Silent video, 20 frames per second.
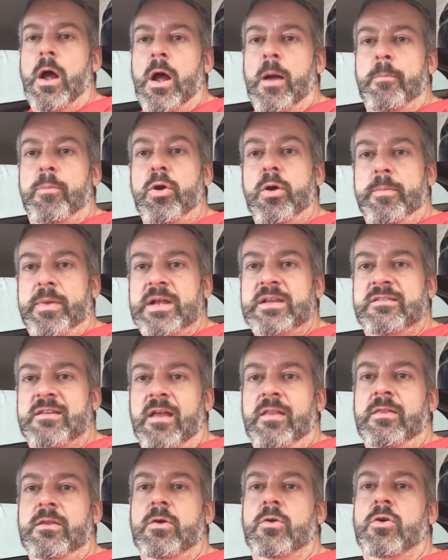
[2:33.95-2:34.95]
Put a big
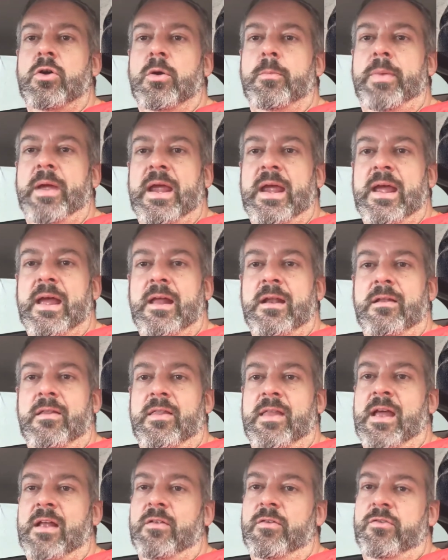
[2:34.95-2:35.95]
dent in the oil pan
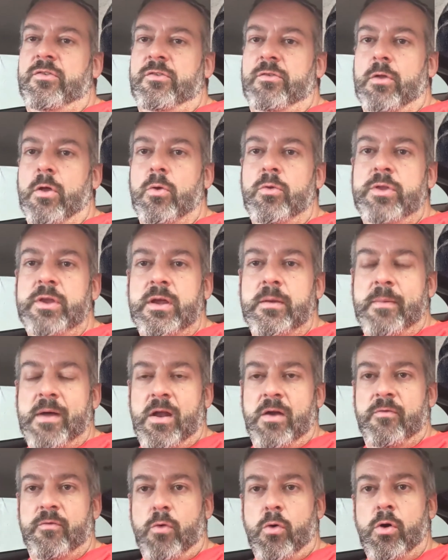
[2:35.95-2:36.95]
that slowed the
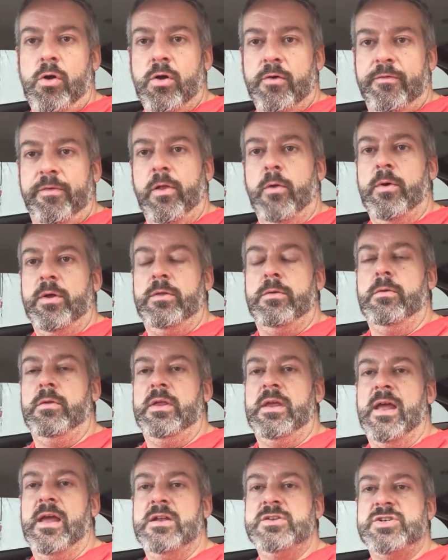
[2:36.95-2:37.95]
amount of oil flowing through
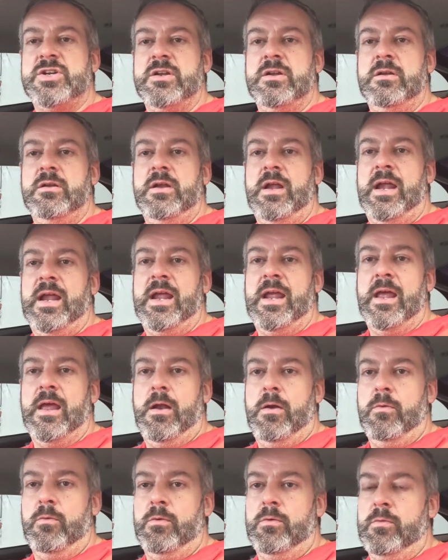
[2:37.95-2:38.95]
the engine,
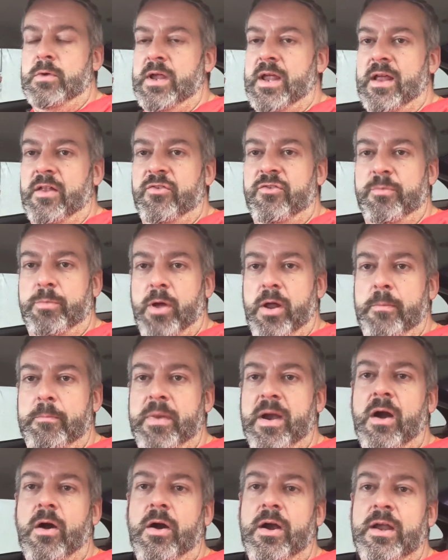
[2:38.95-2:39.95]
and we had spun
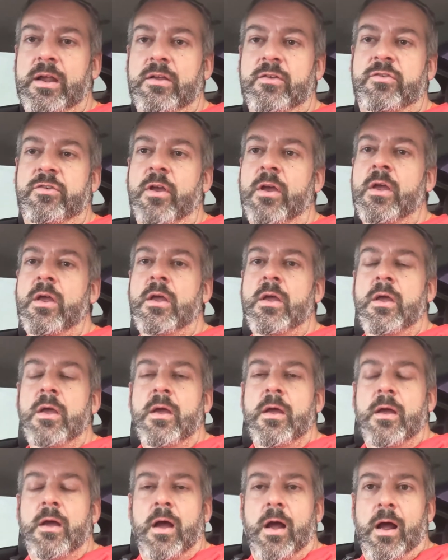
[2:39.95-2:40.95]
bearings,
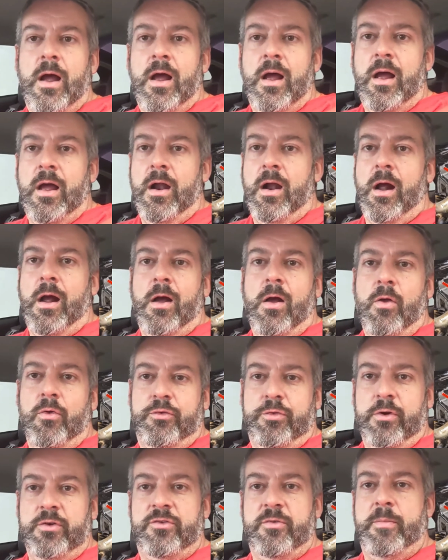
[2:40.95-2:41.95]
all
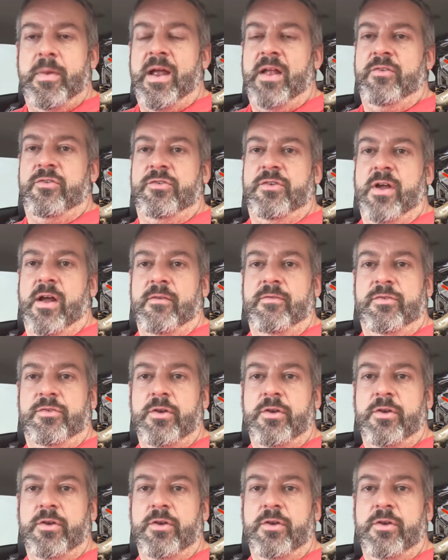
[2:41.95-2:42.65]
sorts of bad stuff.